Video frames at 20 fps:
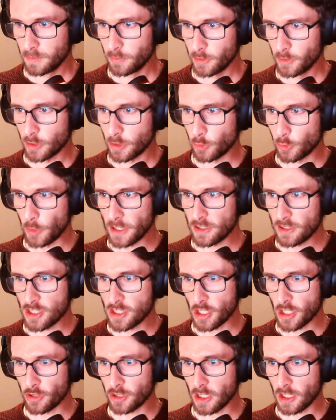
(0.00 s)
Great
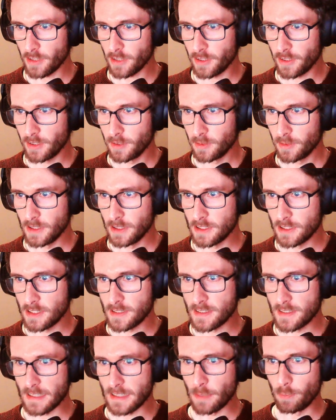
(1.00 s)
sun god is
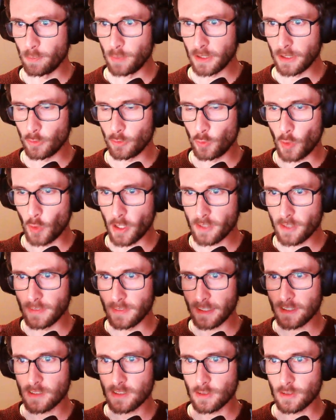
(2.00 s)
stepping right
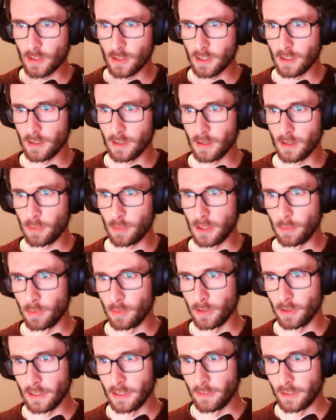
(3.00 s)
next to the people
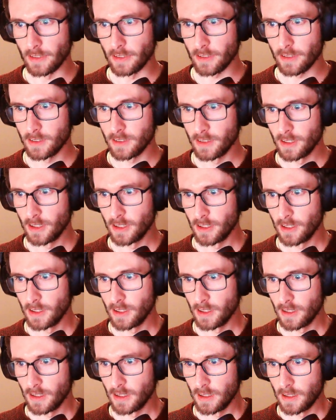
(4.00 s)
living there.
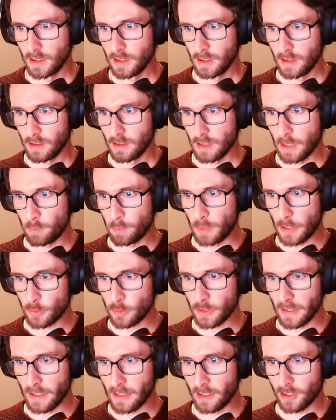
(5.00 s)
About the
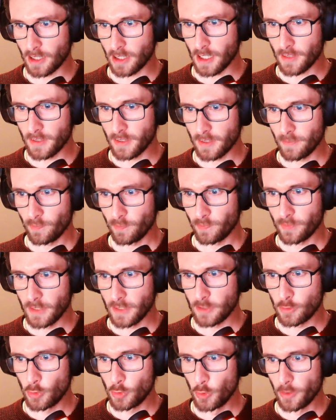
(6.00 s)
air god, the
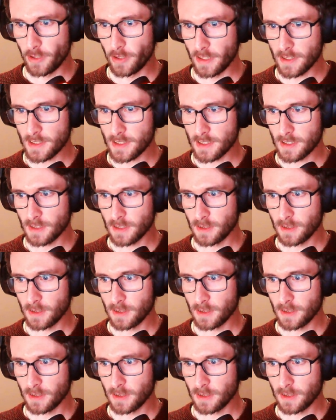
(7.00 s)
truth is,